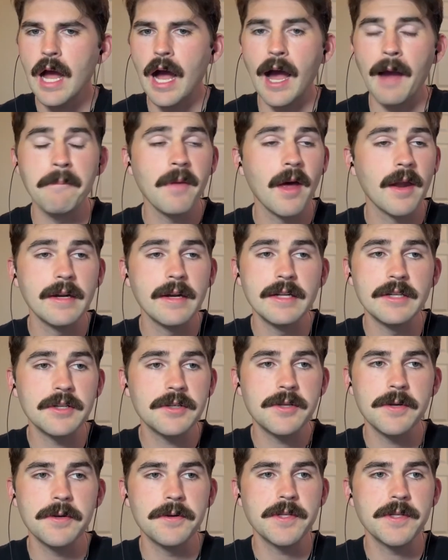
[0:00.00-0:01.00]
I'm not in his
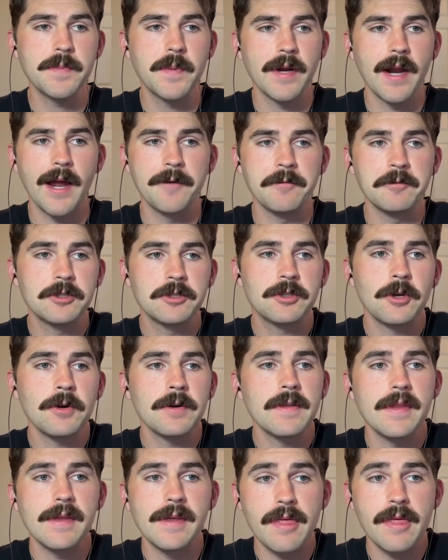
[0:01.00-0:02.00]
shoes, but I would
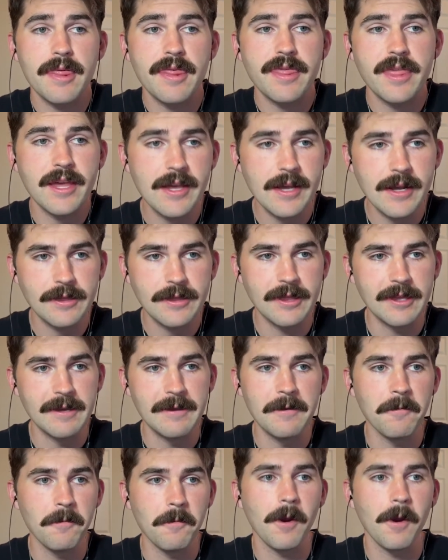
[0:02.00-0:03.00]
certainly think
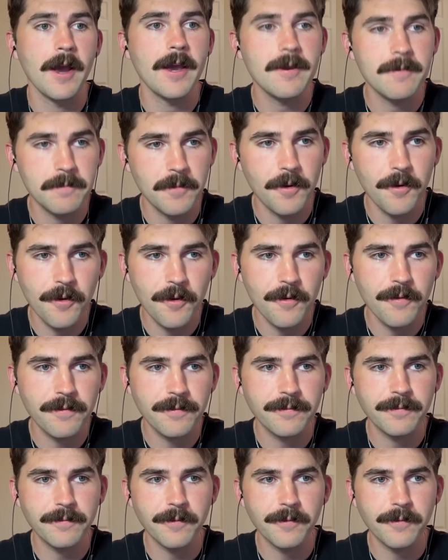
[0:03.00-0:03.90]
the right move